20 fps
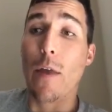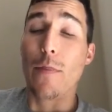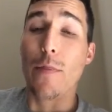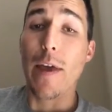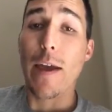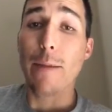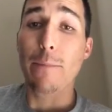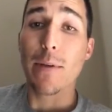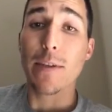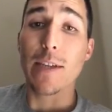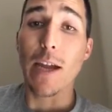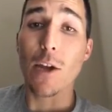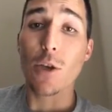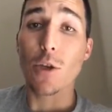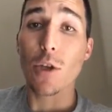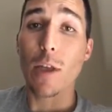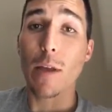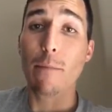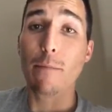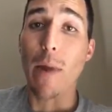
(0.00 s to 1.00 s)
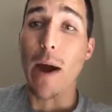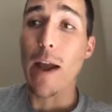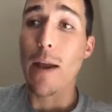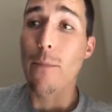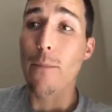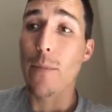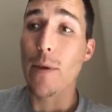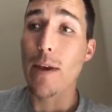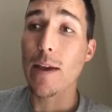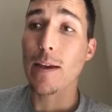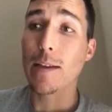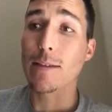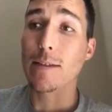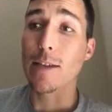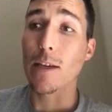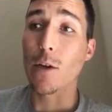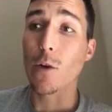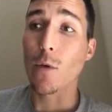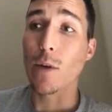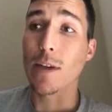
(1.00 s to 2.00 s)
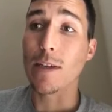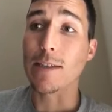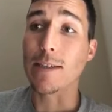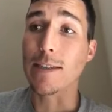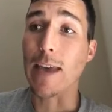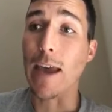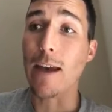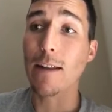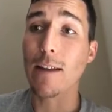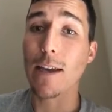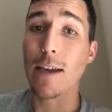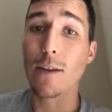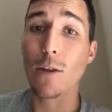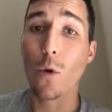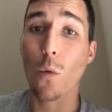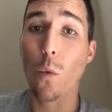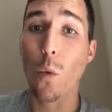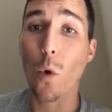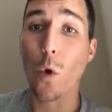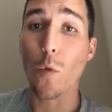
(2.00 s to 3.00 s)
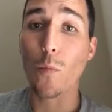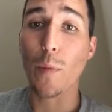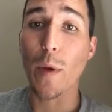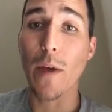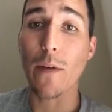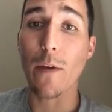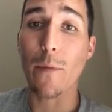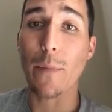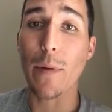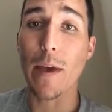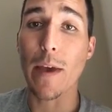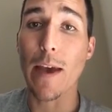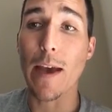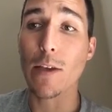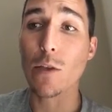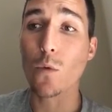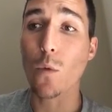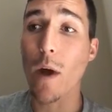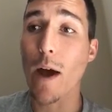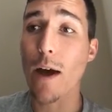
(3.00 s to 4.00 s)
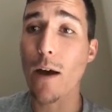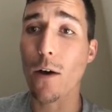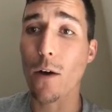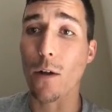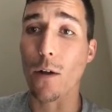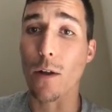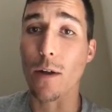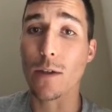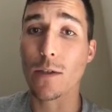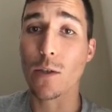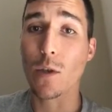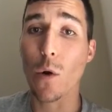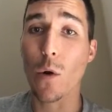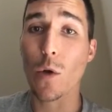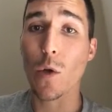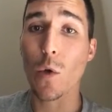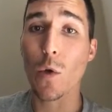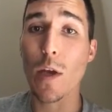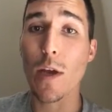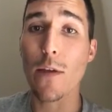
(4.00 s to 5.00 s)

they potentially might be considering scaling the world PvP as well. So